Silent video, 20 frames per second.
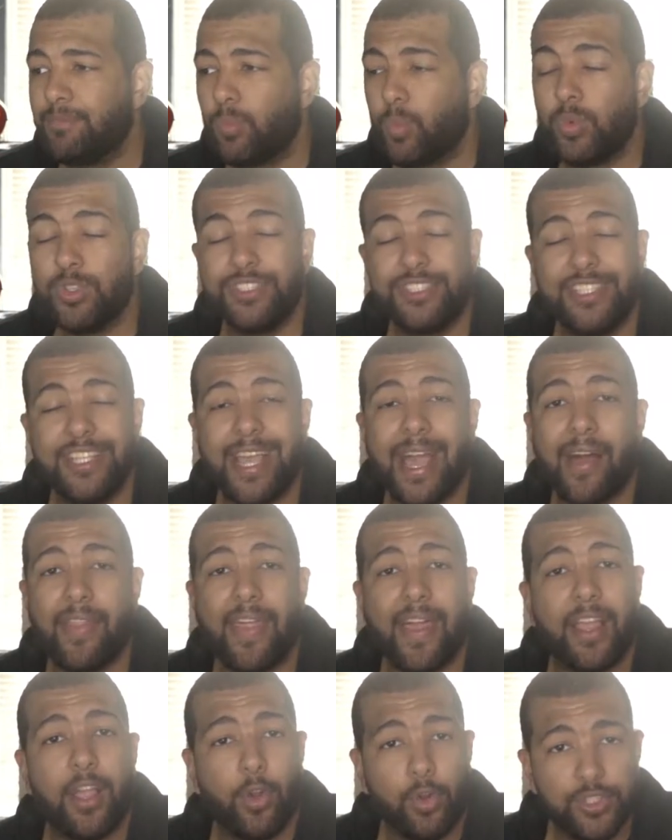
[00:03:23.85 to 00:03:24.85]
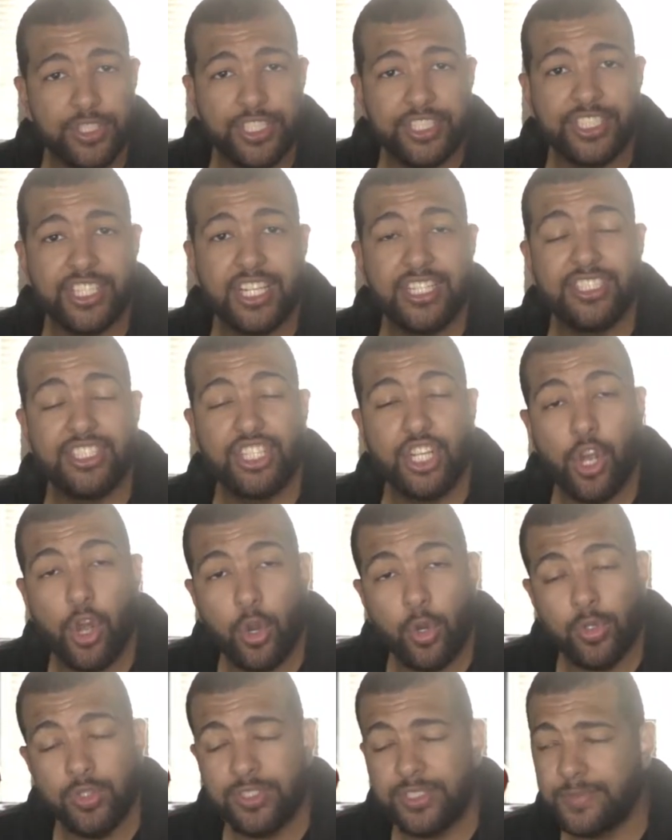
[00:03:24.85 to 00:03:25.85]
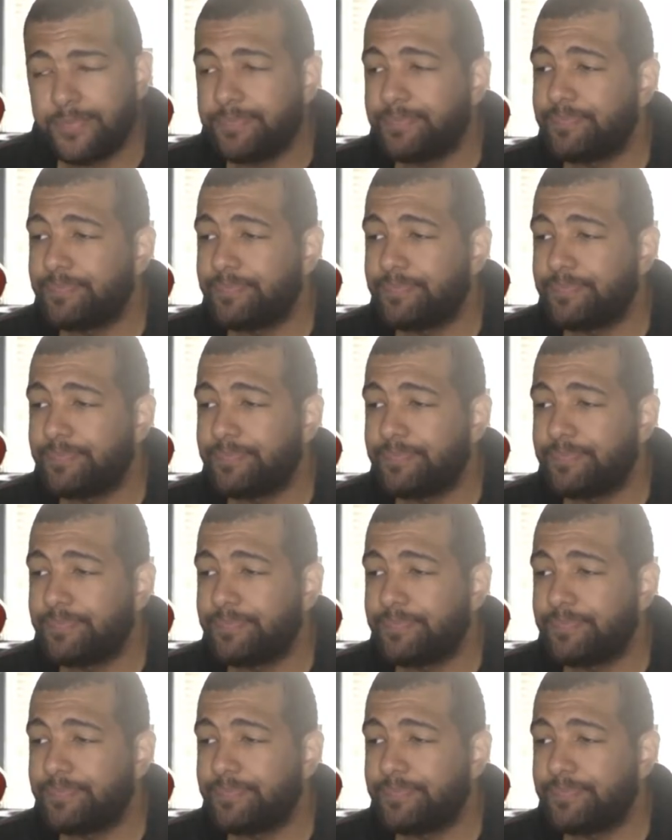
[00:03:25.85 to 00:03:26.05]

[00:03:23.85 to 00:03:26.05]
we'll see how that coaching change goes.